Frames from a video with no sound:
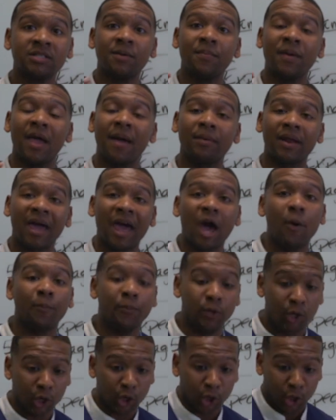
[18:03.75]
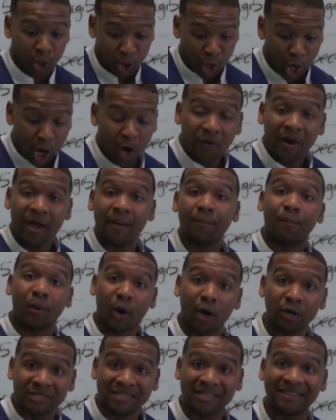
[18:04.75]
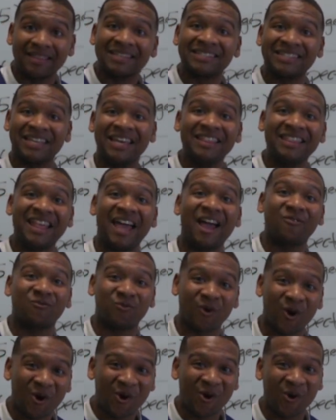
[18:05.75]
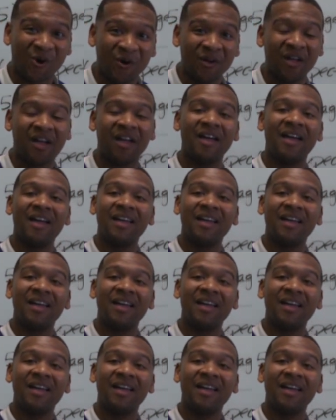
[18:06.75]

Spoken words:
to be able to help your current person that's in that role